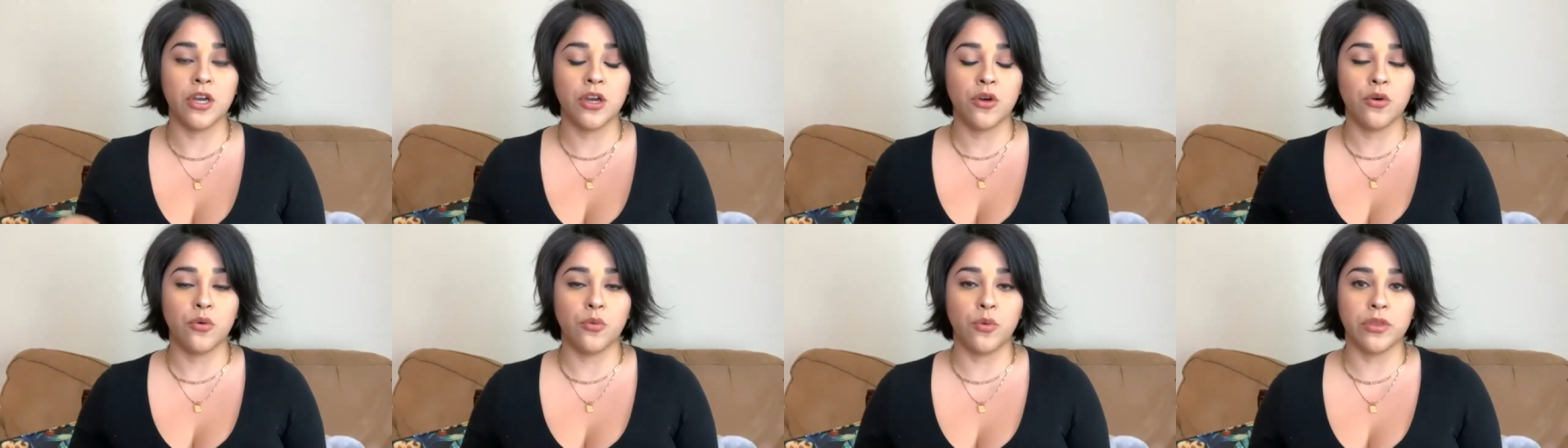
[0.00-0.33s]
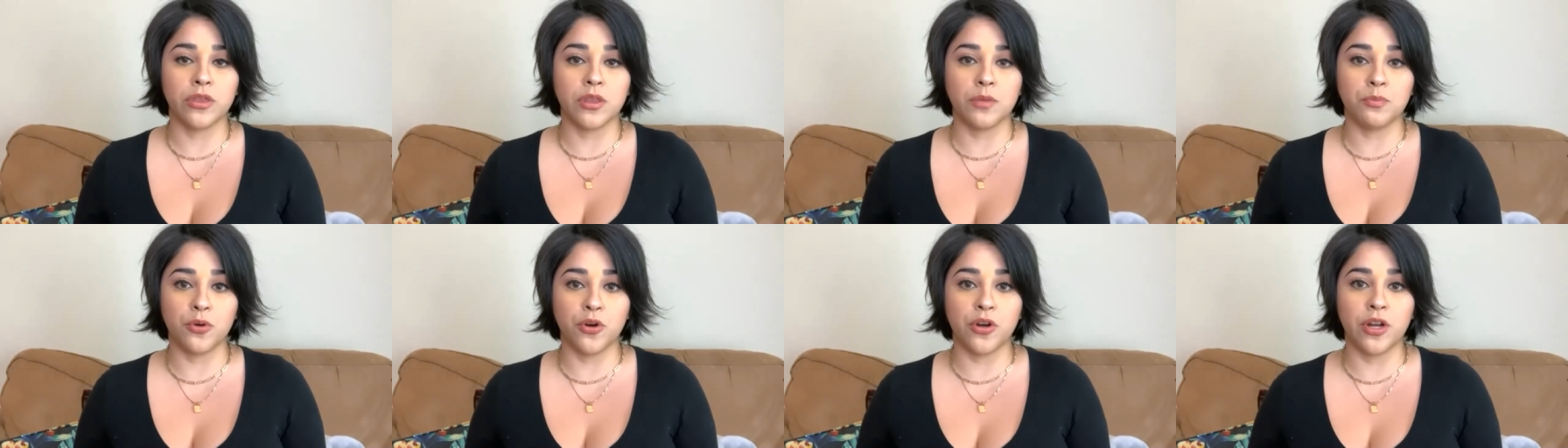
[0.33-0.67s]
with
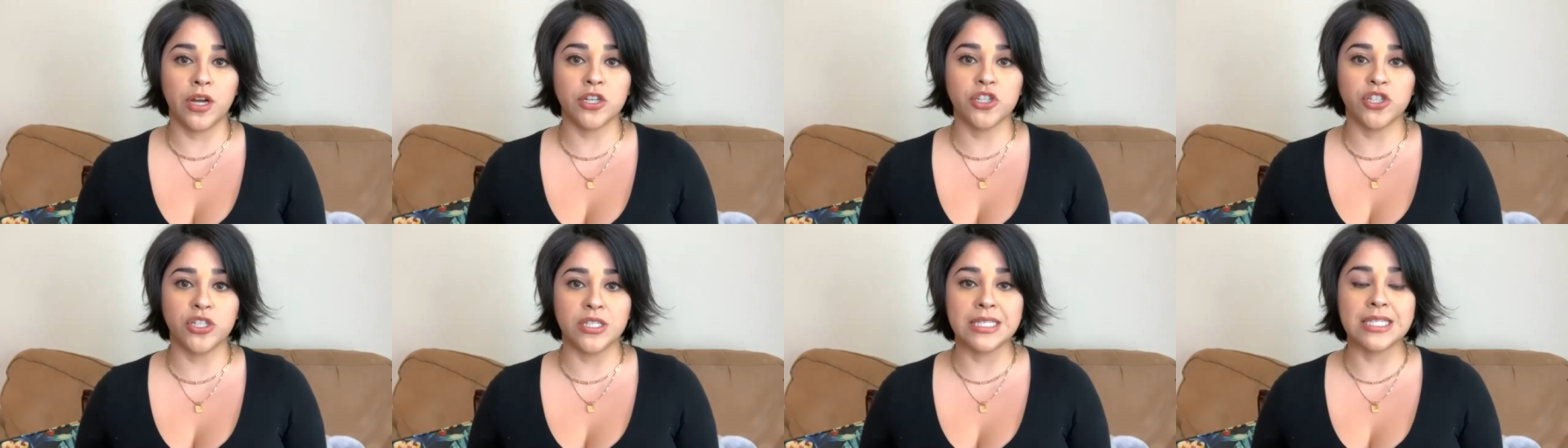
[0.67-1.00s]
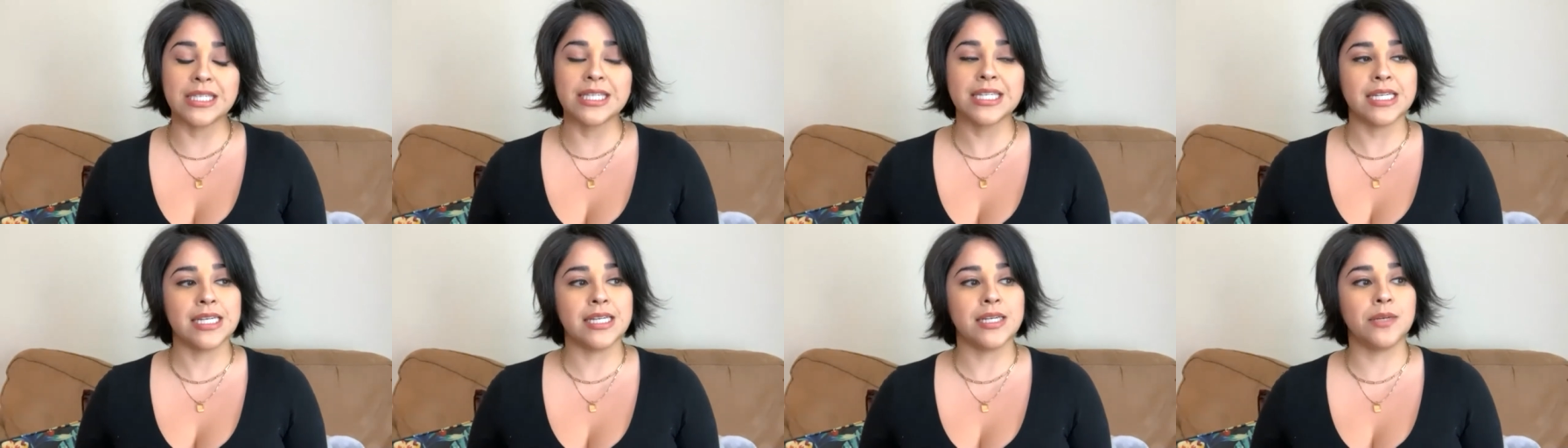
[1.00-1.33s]
the productions
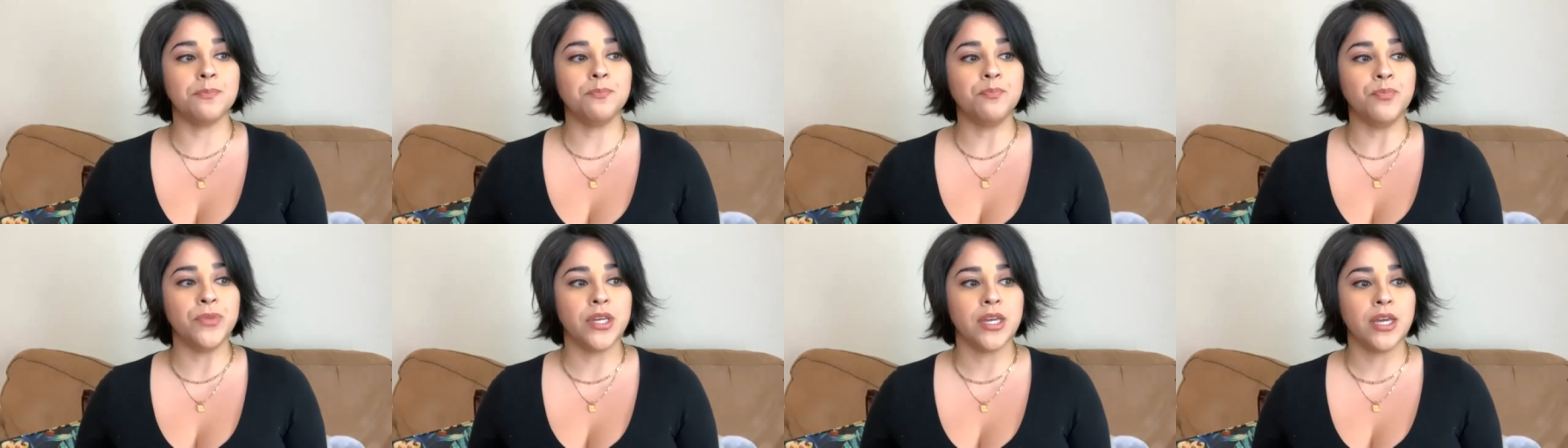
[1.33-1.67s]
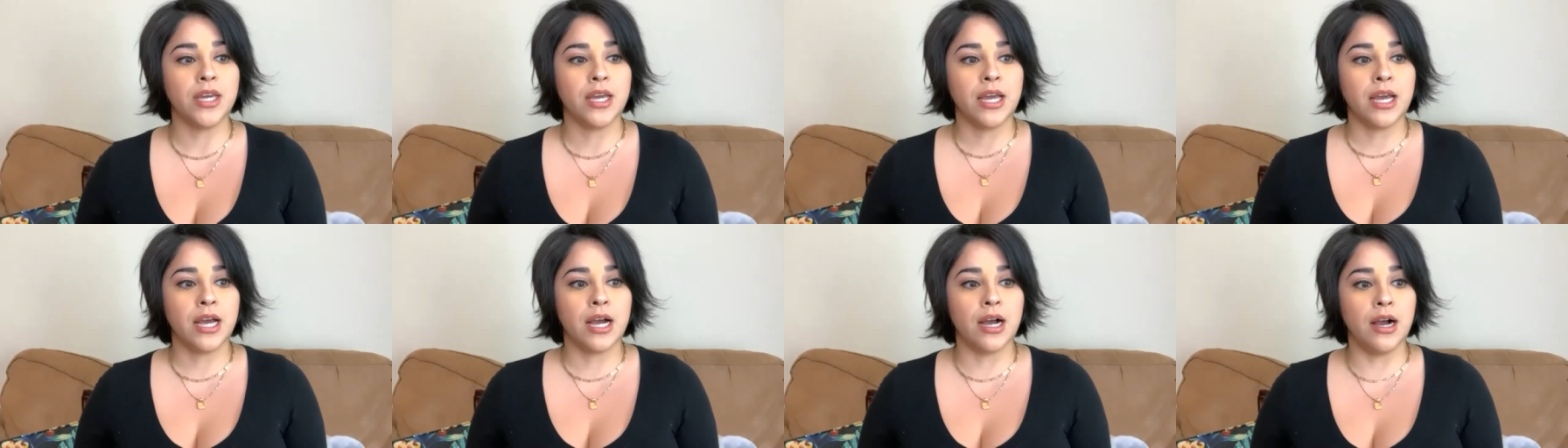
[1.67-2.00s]
team.
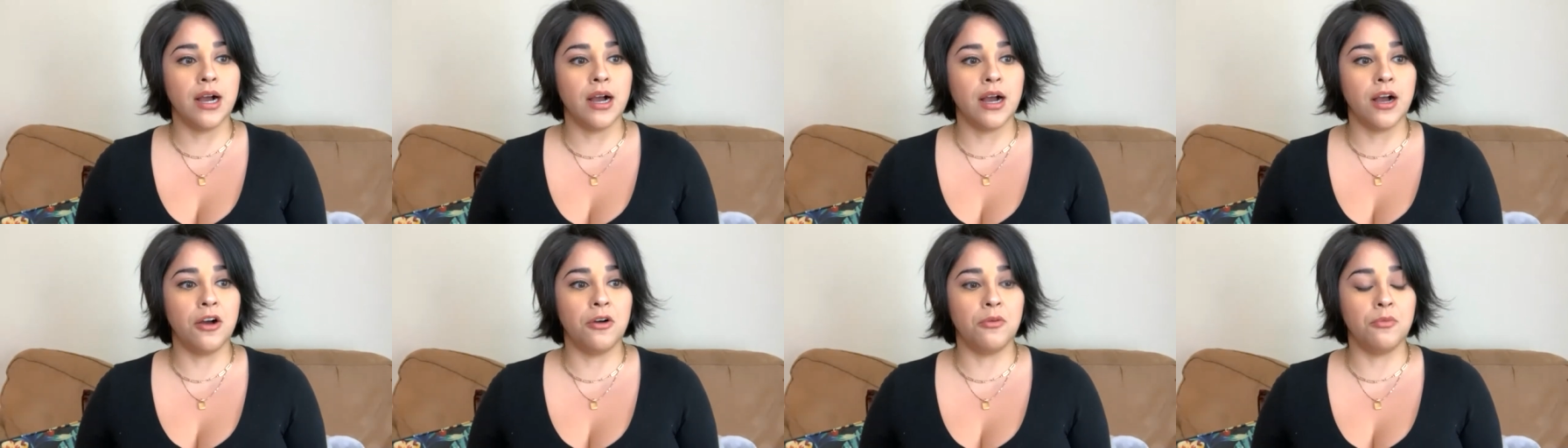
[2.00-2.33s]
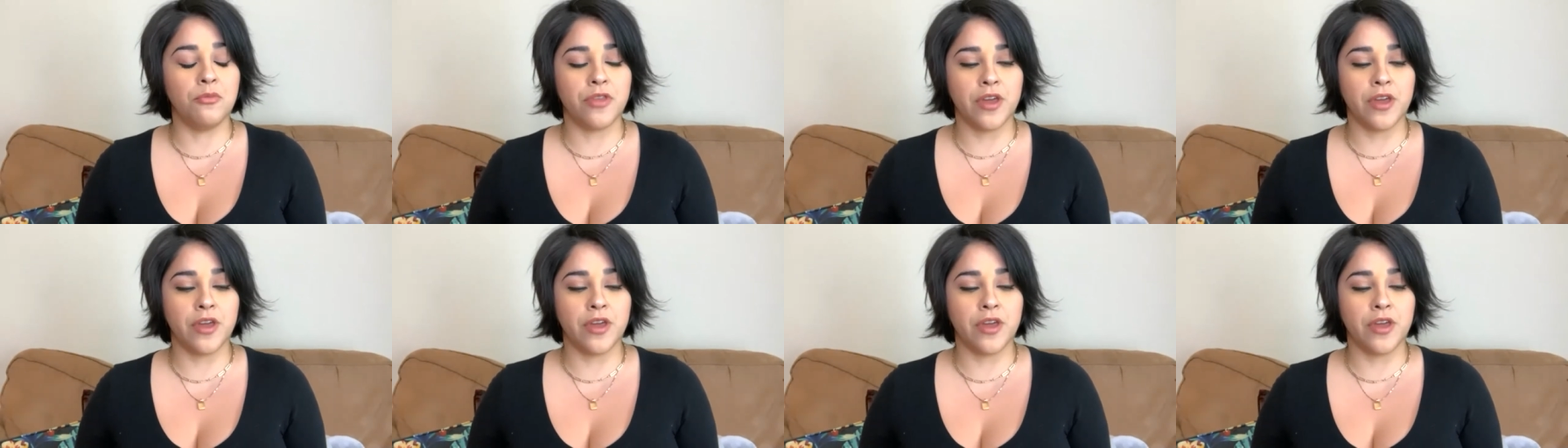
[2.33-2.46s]
Um,